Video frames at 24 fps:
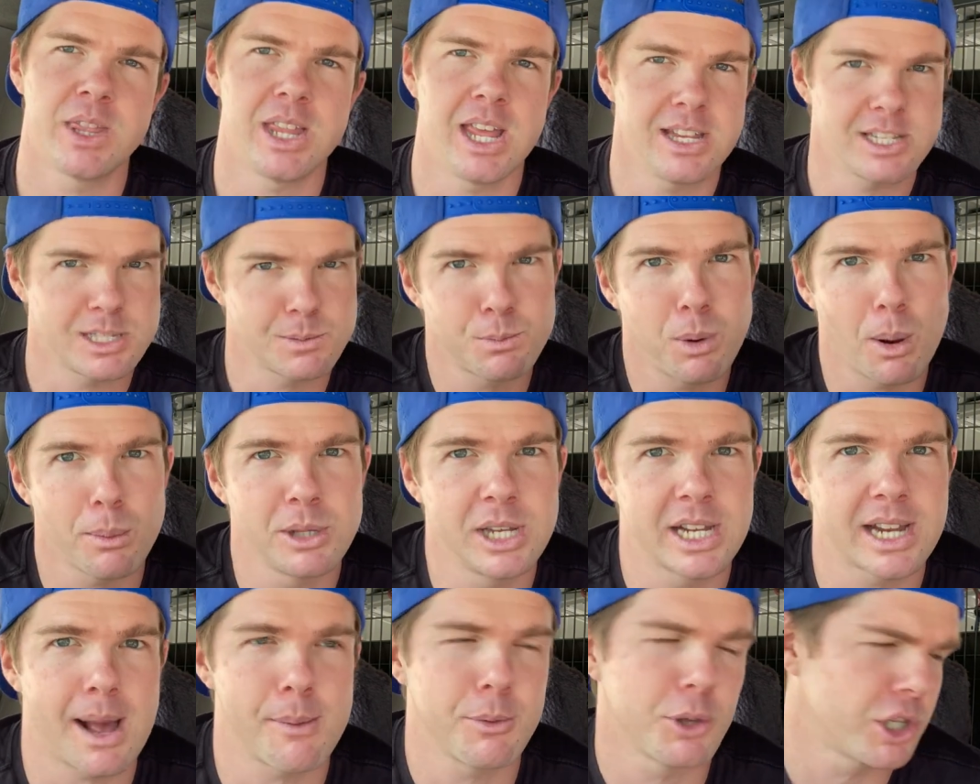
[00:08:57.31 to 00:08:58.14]
there's
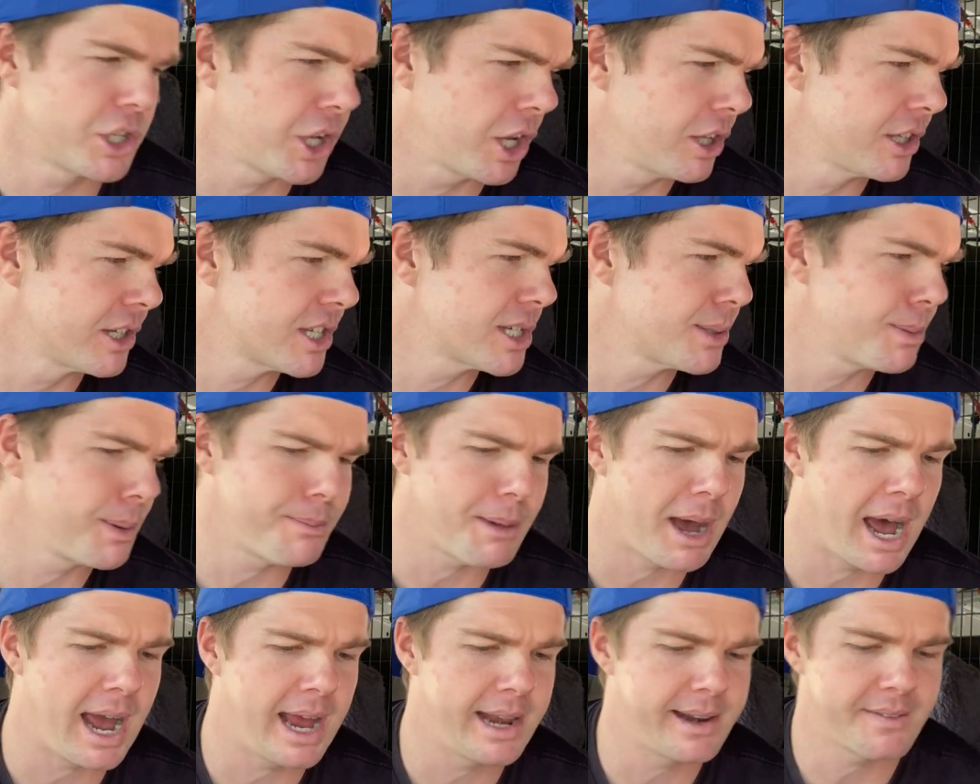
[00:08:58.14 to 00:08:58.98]
probably a couple of dollars to be
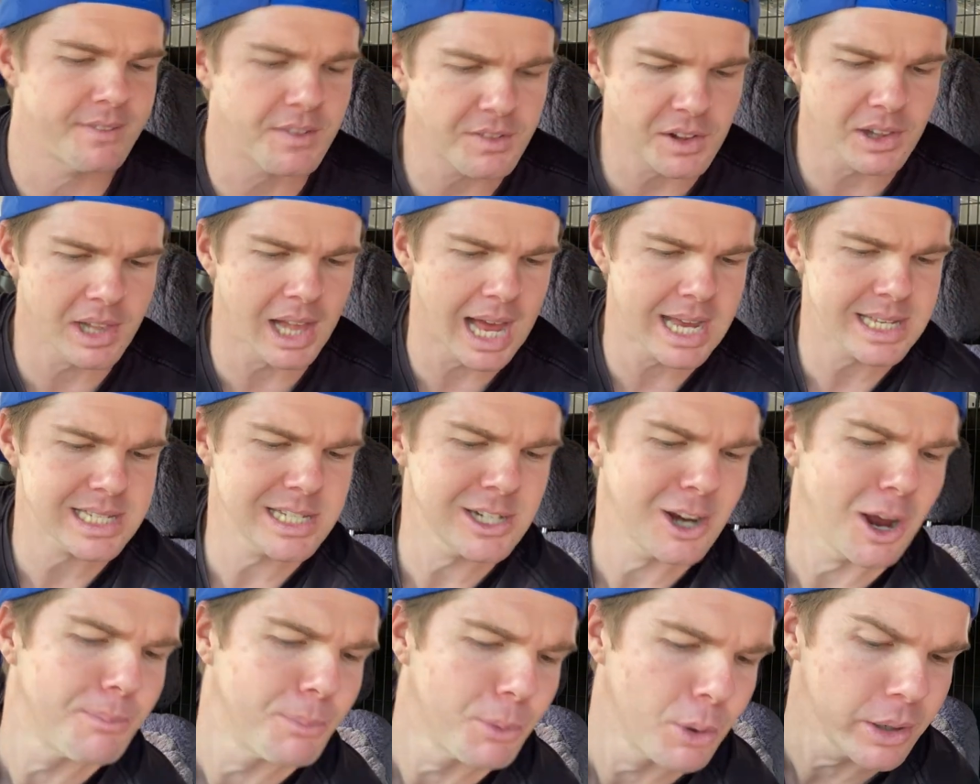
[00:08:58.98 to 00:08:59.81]
made. And the last
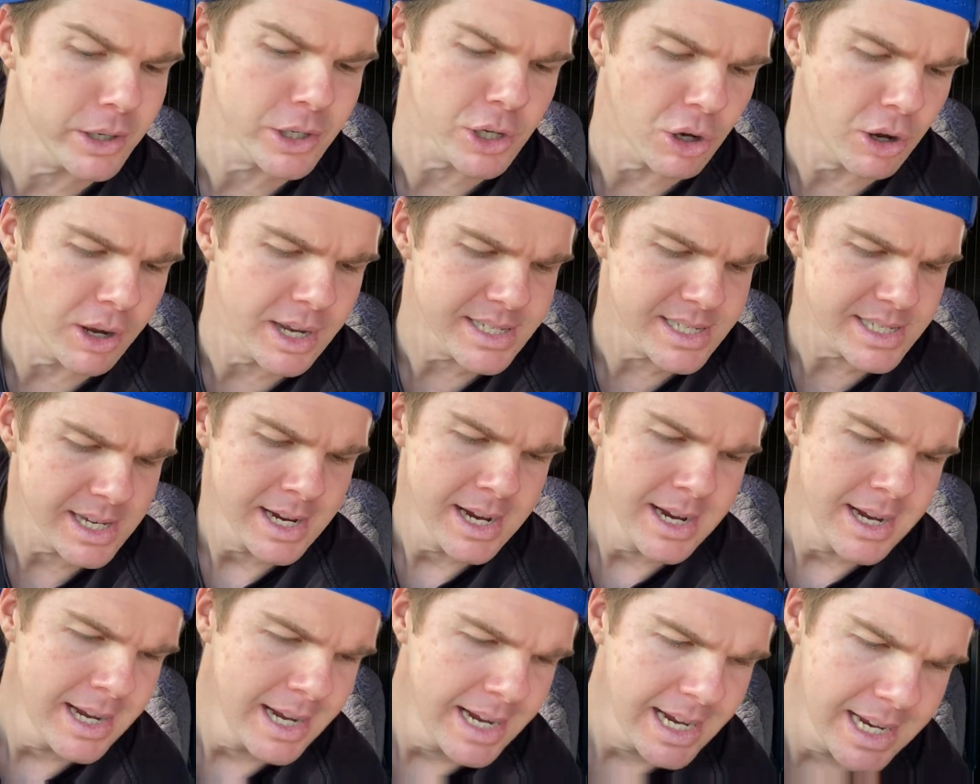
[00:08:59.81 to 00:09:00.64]
thing I bought, guys,
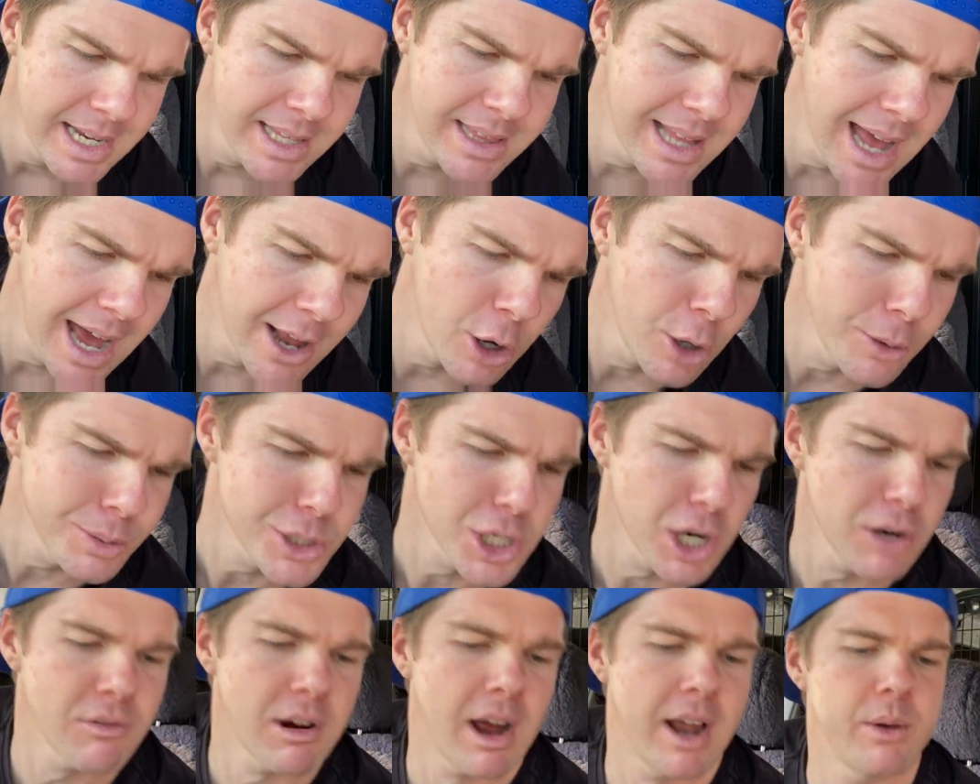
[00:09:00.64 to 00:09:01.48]
in that Offshot
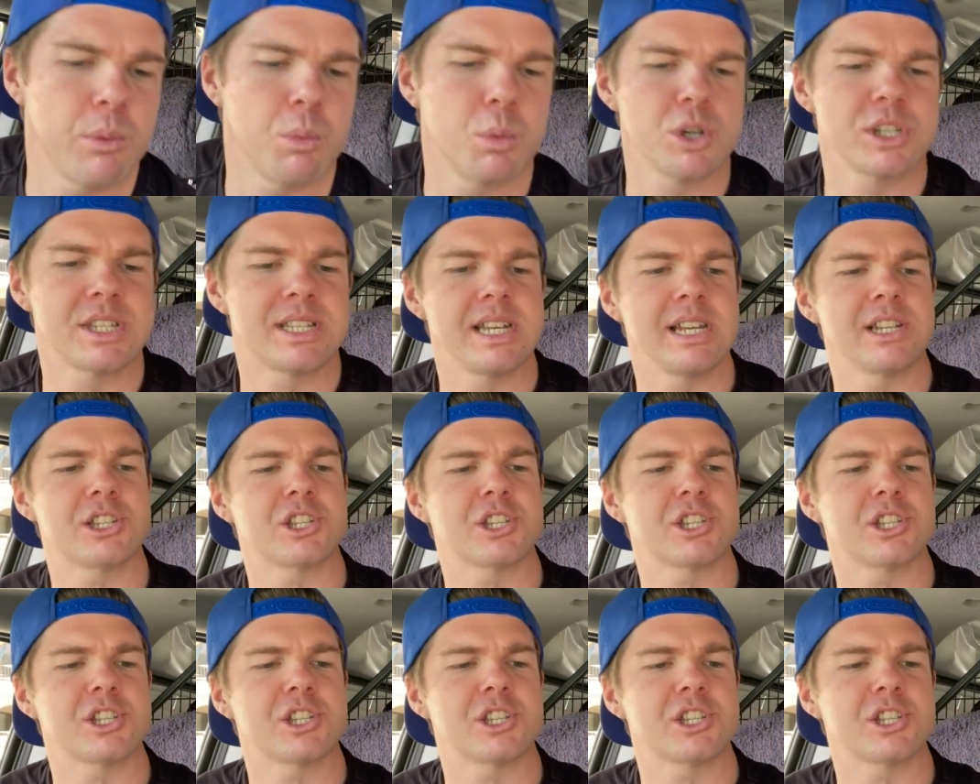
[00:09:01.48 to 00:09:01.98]
shop run was